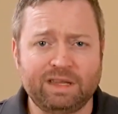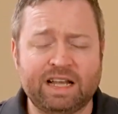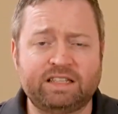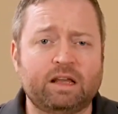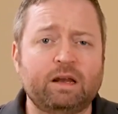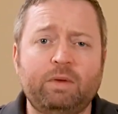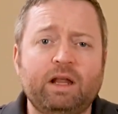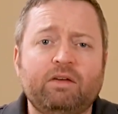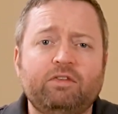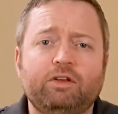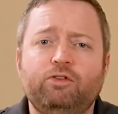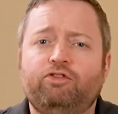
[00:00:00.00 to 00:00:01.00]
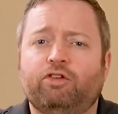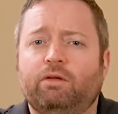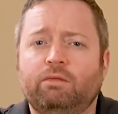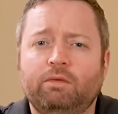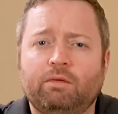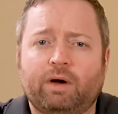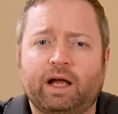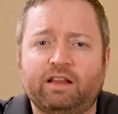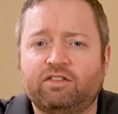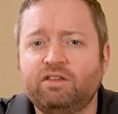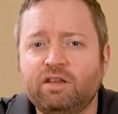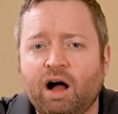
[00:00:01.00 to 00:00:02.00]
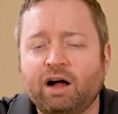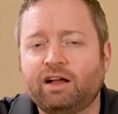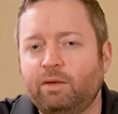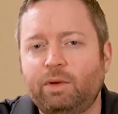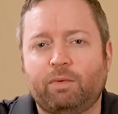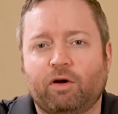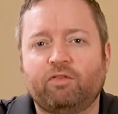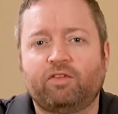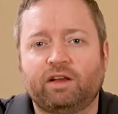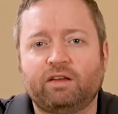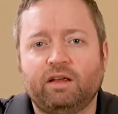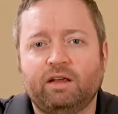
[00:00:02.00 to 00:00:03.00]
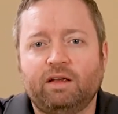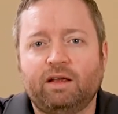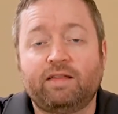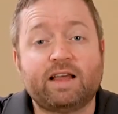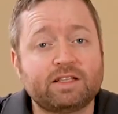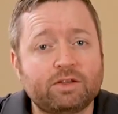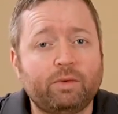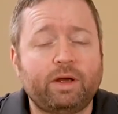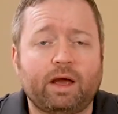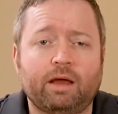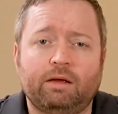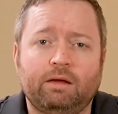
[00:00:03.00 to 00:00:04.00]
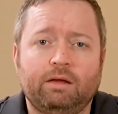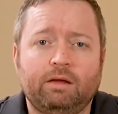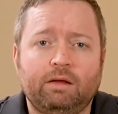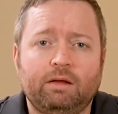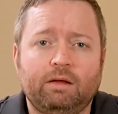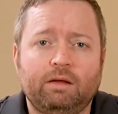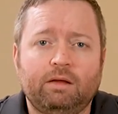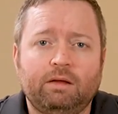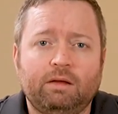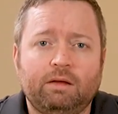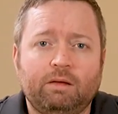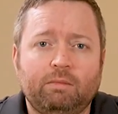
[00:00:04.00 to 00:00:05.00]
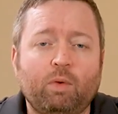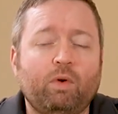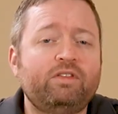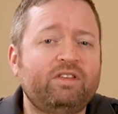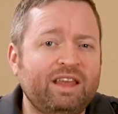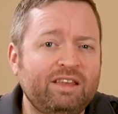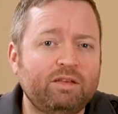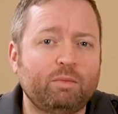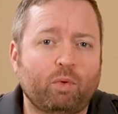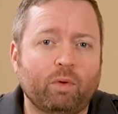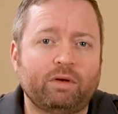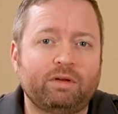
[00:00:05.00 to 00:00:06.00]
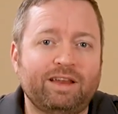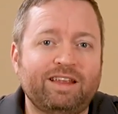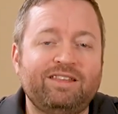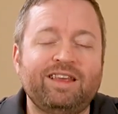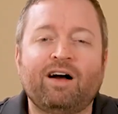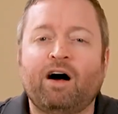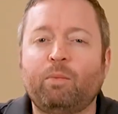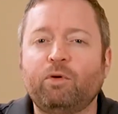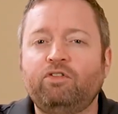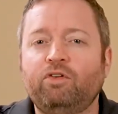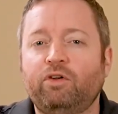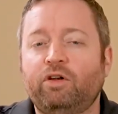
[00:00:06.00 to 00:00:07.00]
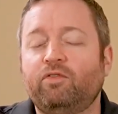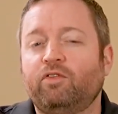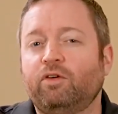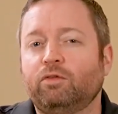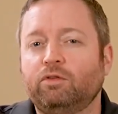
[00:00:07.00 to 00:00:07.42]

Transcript: it's going to be an evolution, right? It's not going to be perfect, and that's okay. But what is important is the opportunity for your